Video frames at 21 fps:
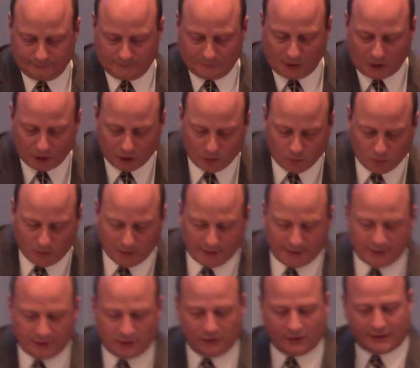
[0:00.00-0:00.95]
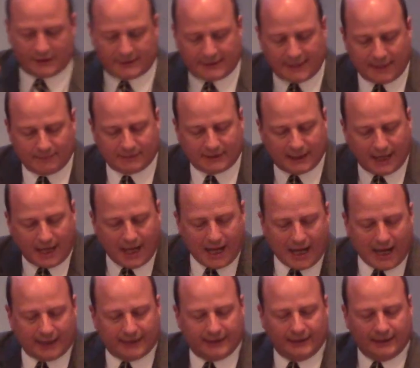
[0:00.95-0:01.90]
Are you willing to accept
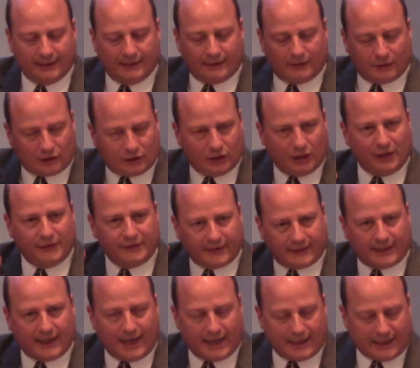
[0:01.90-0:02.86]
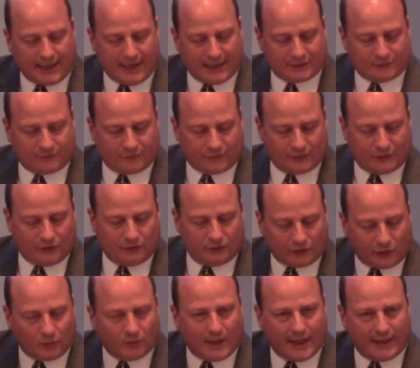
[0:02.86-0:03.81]
God, the good that God has for you,
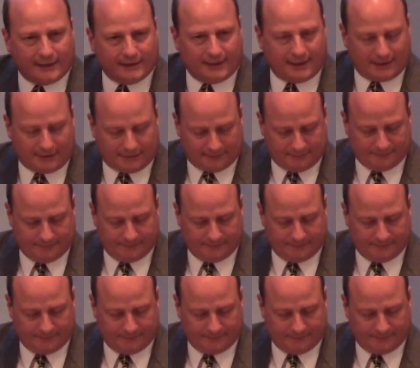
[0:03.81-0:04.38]
though, right now?